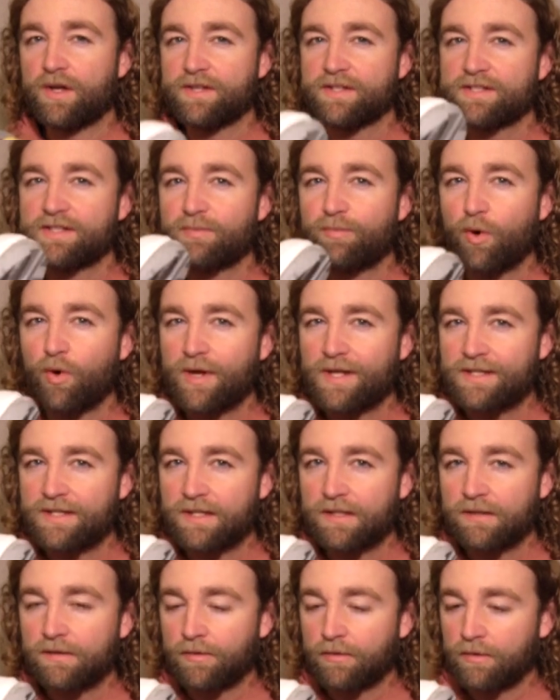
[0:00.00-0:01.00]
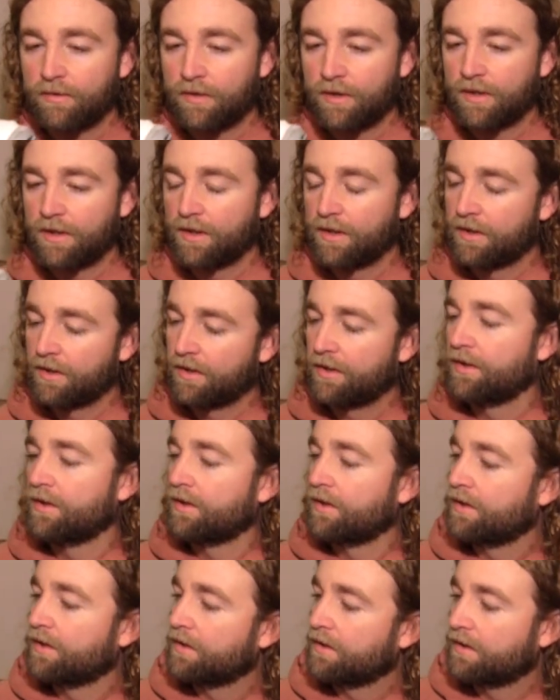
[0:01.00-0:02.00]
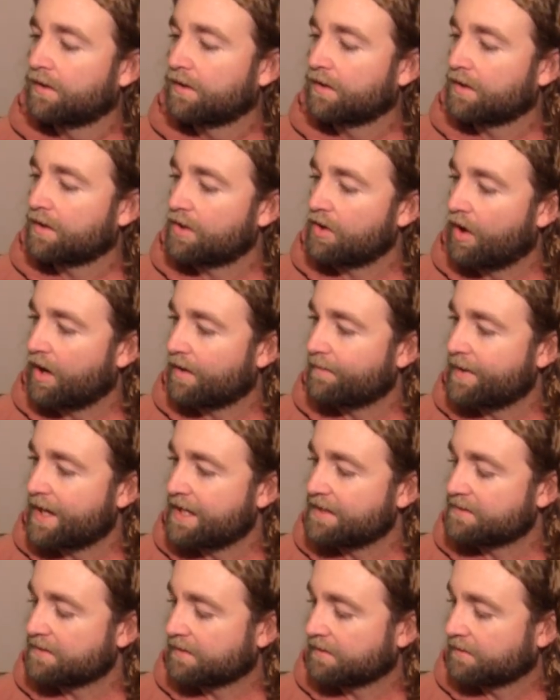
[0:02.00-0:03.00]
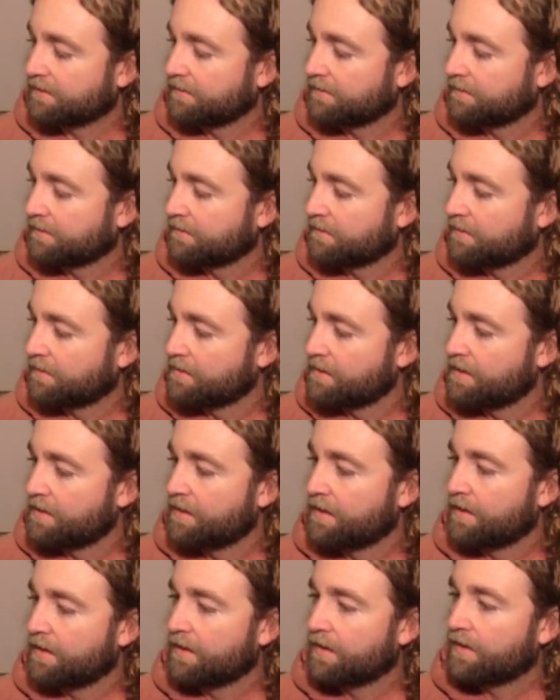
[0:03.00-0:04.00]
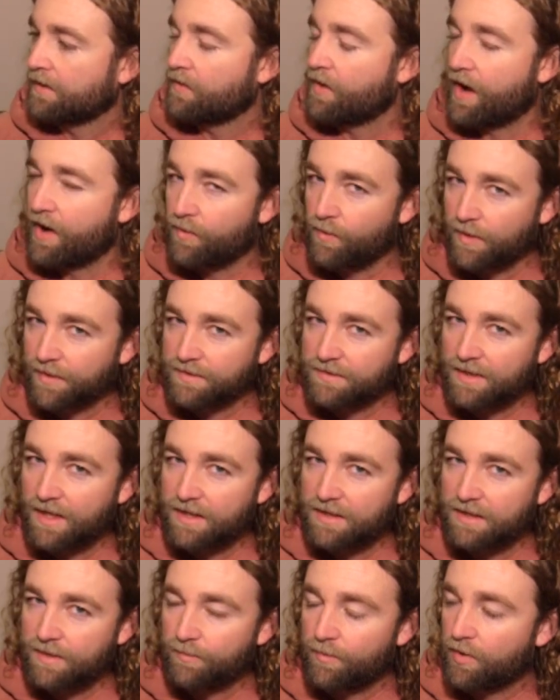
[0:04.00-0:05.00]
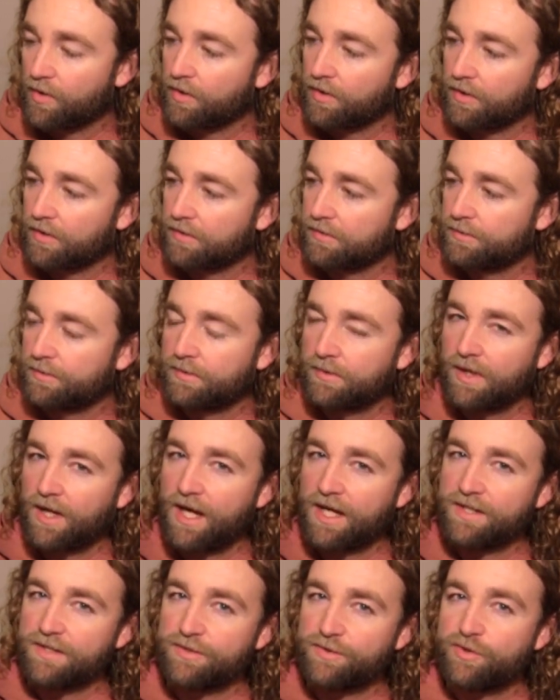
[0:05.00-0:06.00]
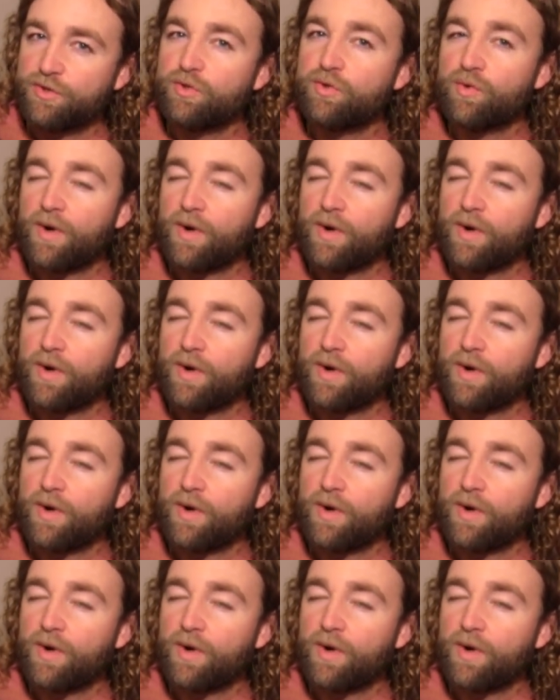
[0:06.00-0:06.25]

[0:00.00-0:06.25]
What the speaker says: disappointing. Not amazing. I will skate them more. I do